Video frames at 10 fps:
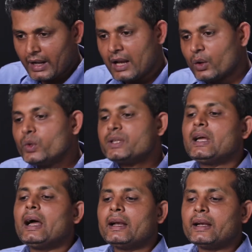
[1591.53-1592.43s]
along with
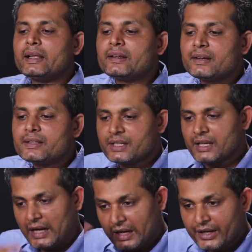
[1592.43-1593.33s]
an increase
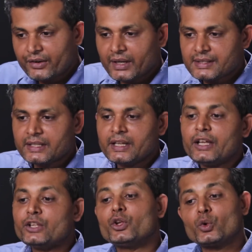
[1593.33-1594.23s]
in literacy
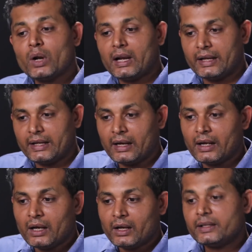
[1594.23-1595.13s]
in the rural area
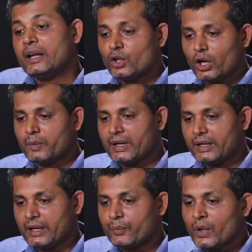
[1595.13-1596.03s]
than the urban
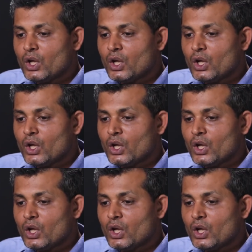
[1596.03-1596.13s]
area.